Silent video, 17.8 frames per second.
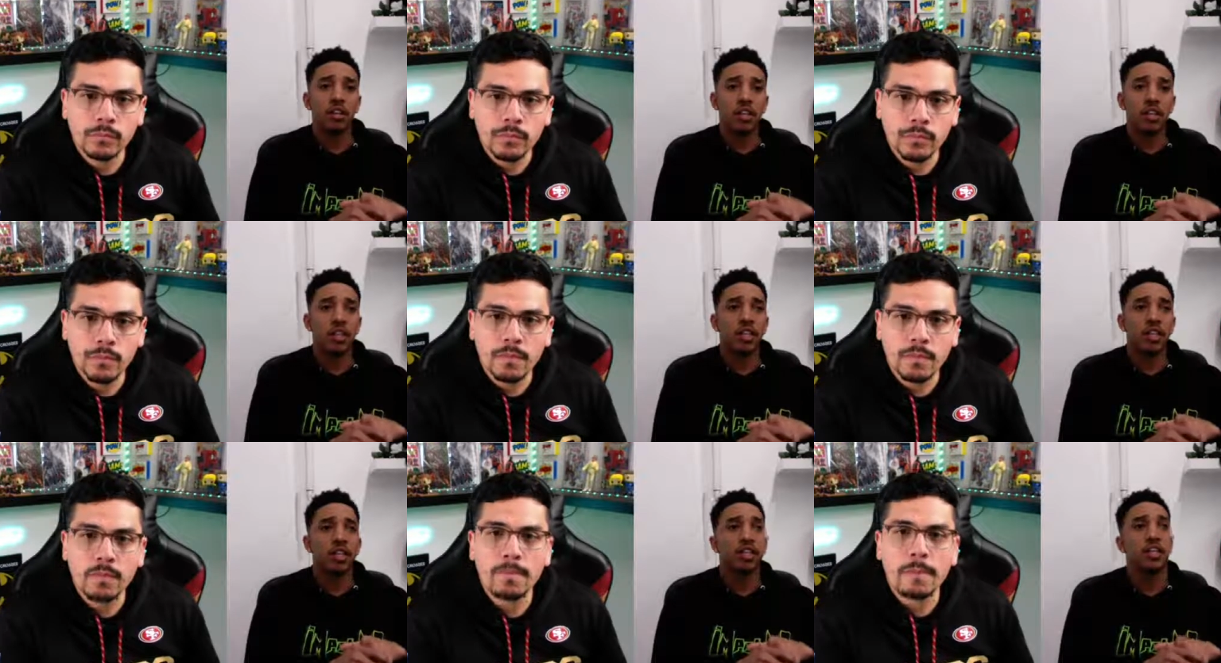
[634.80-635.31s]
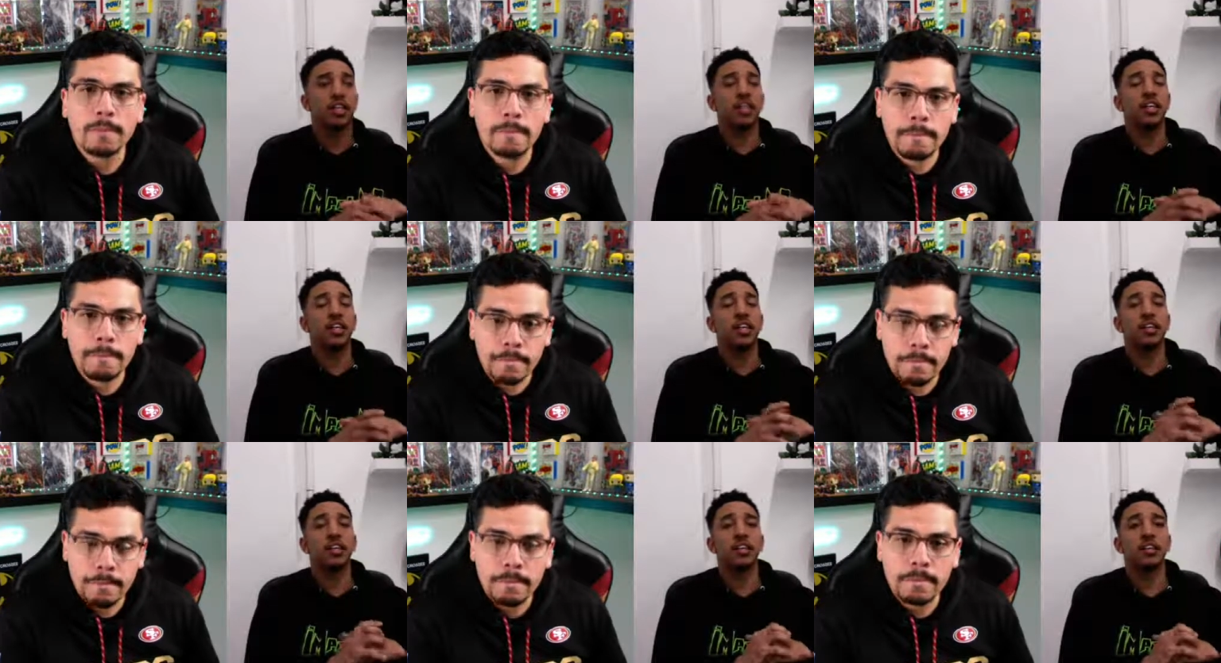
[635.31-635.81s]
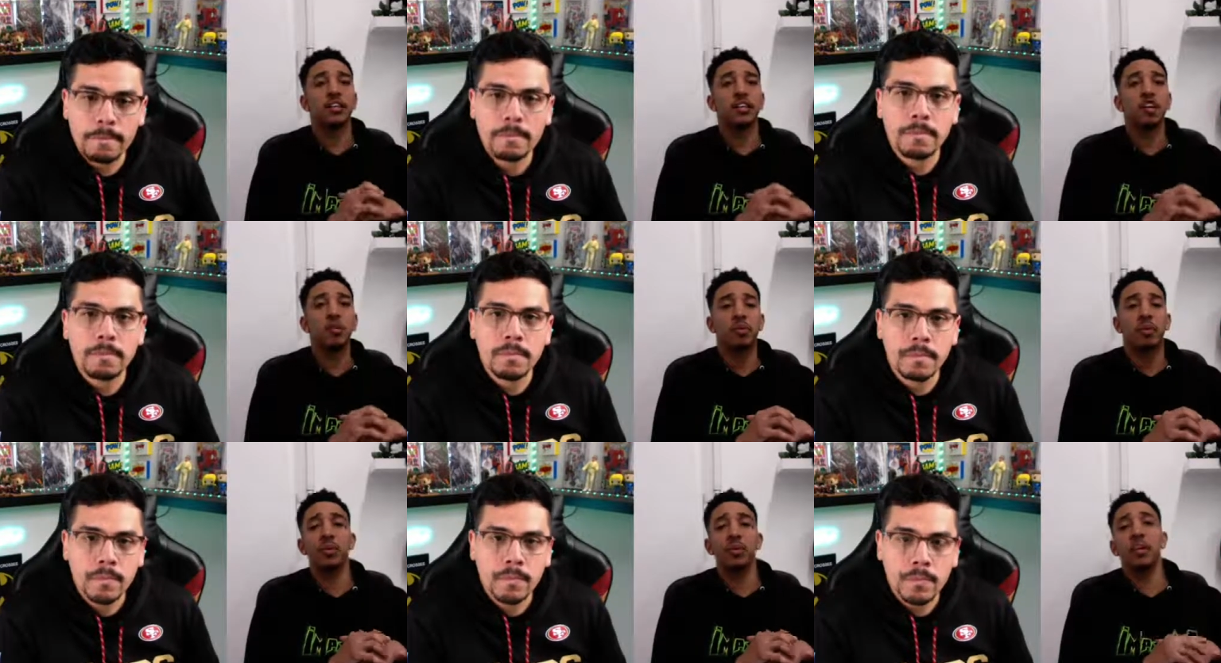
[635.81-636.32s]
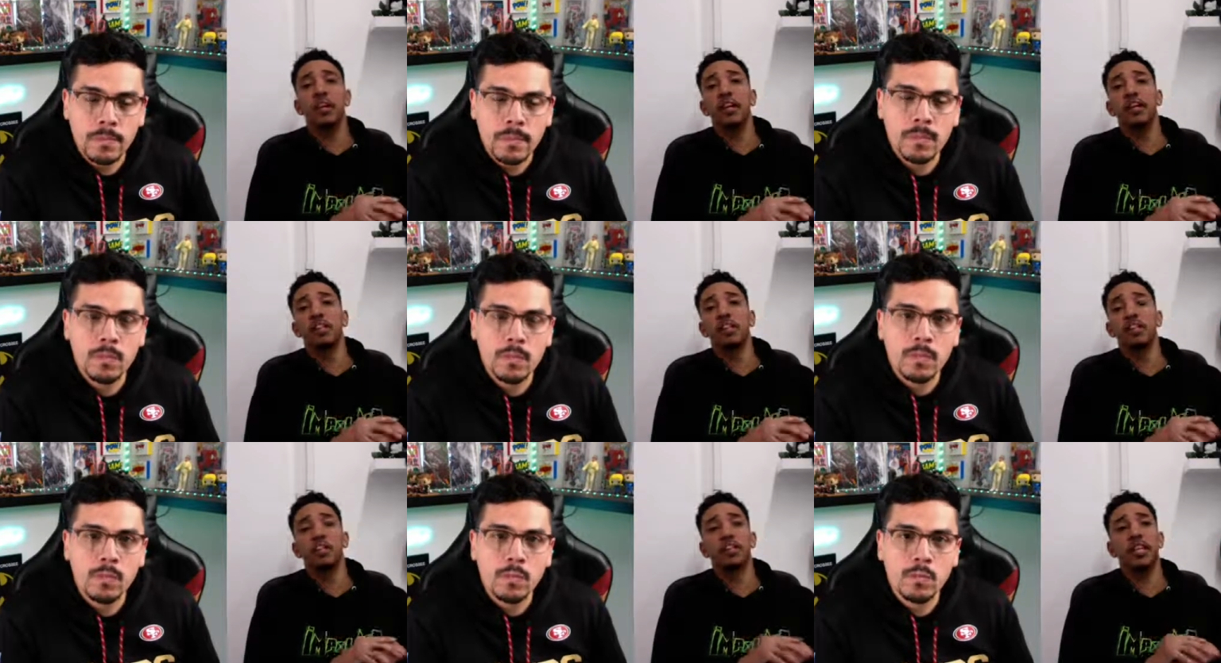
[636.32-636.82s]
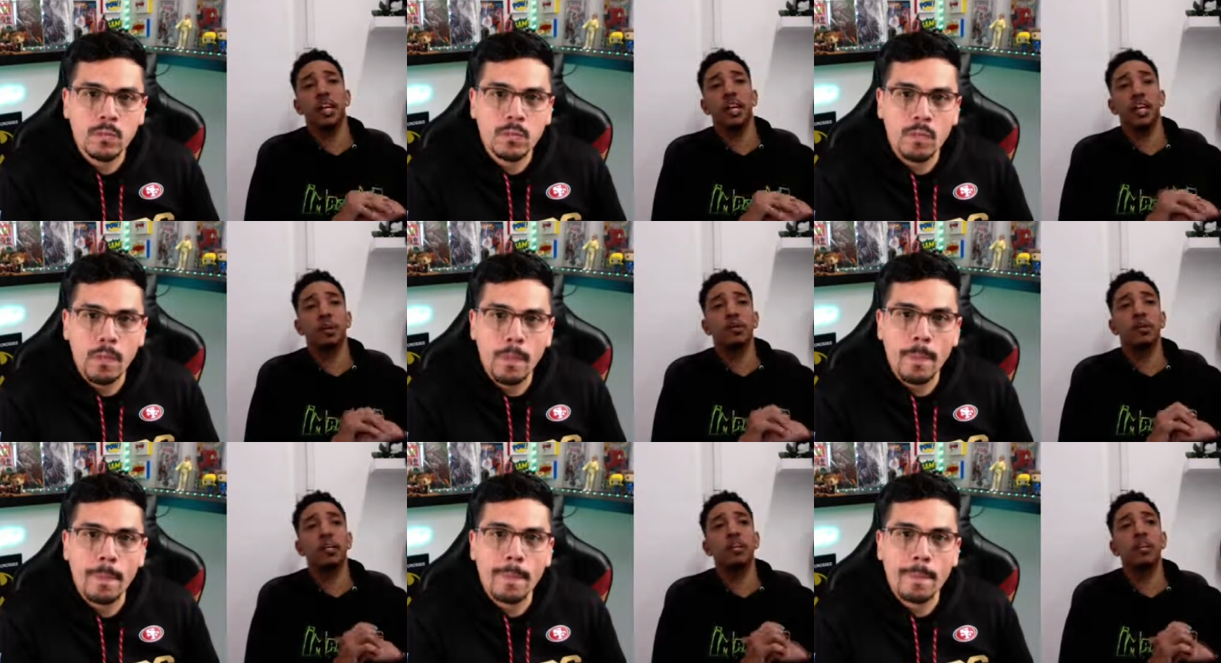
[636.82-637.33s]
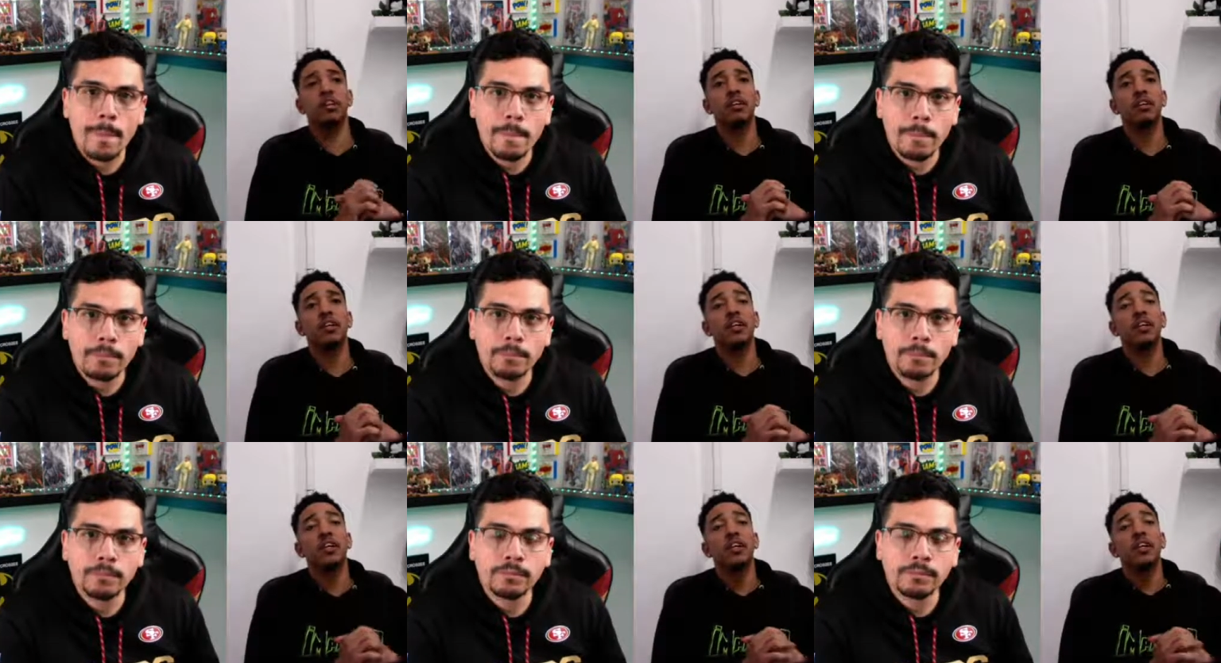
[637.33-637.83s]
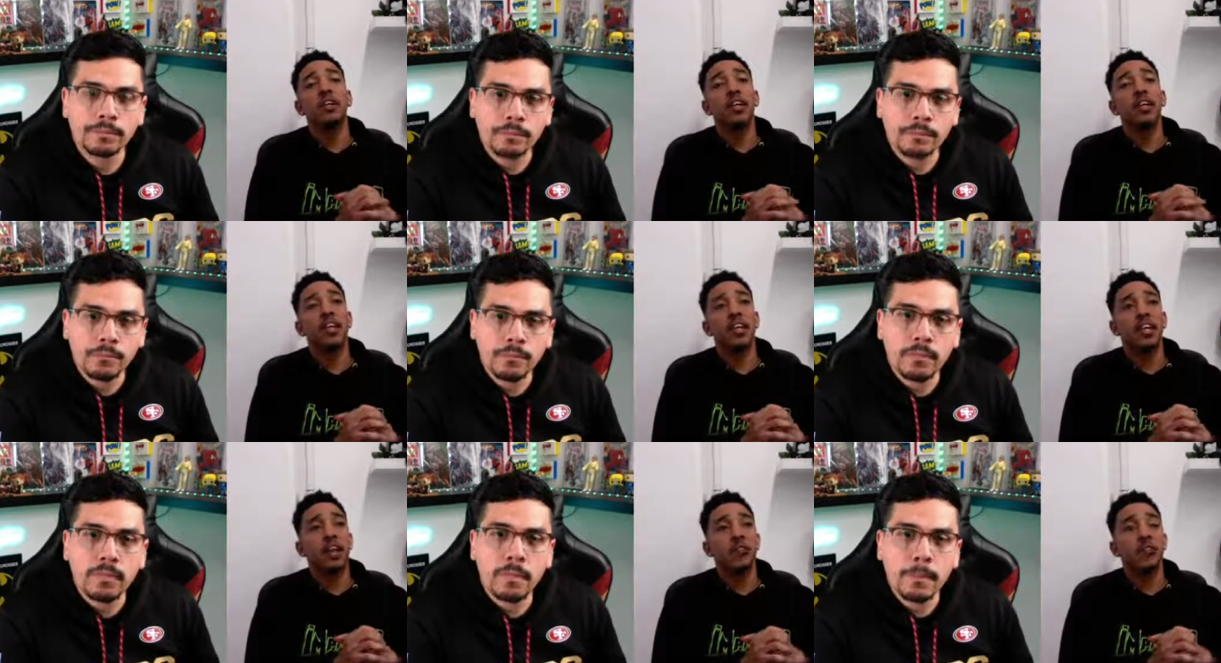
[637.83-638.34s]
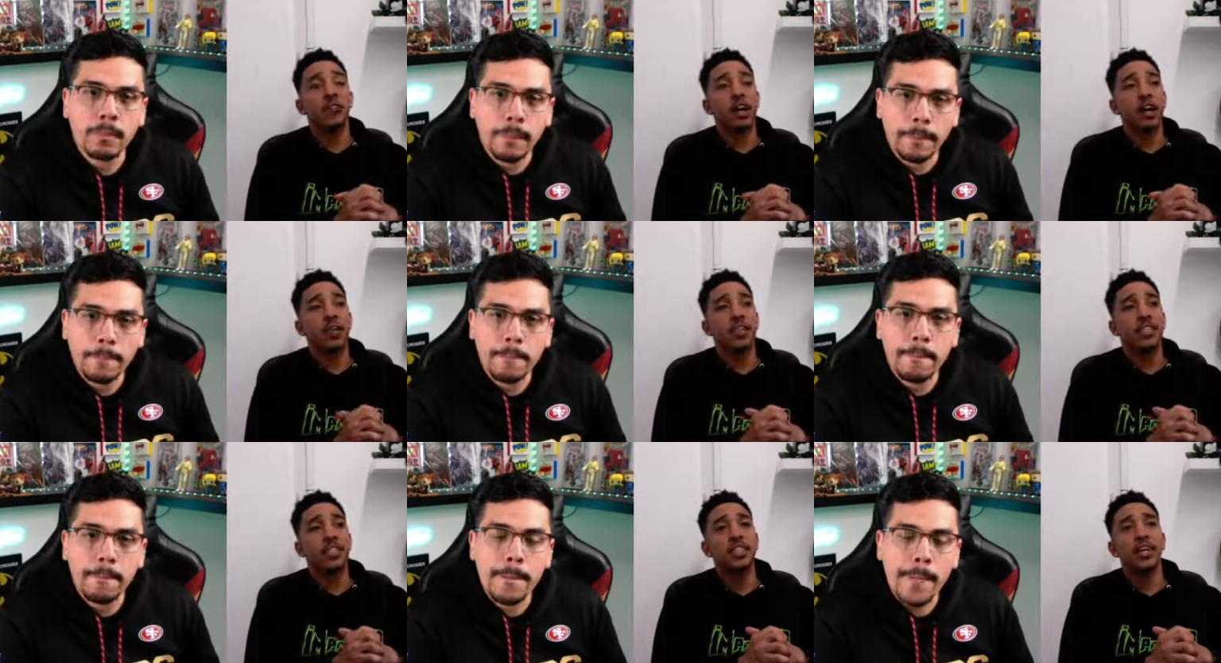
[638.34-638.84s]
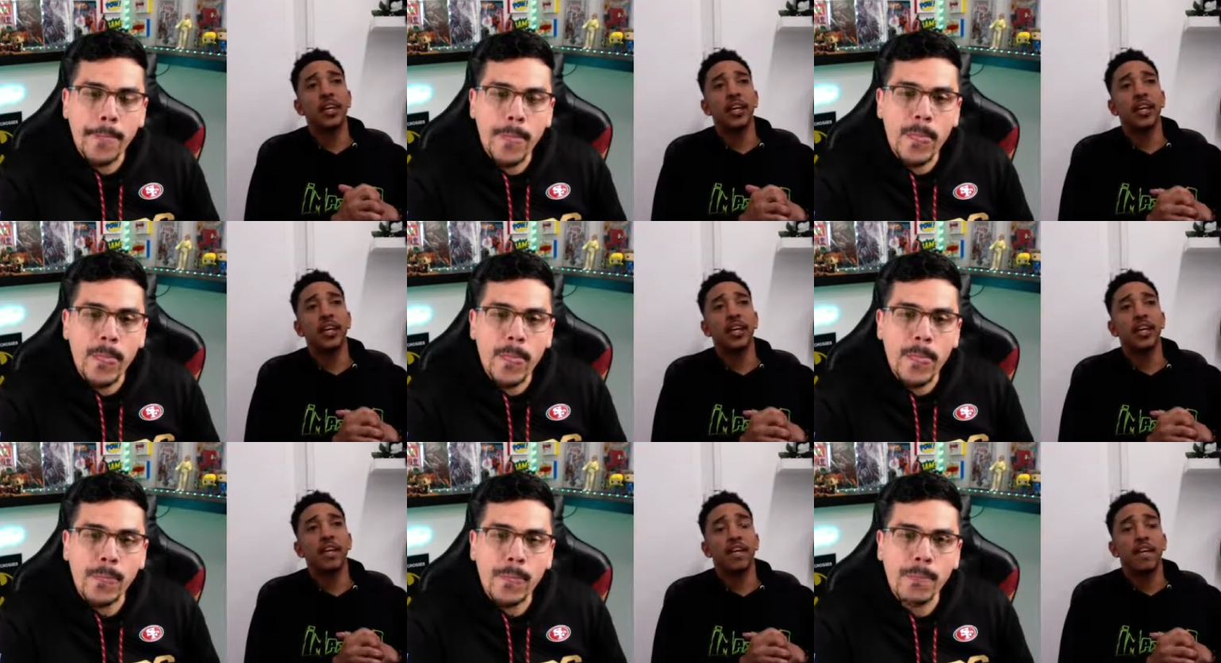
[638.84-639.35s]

Speaker 1: you know there's other dope creators in sacramento um, but i would say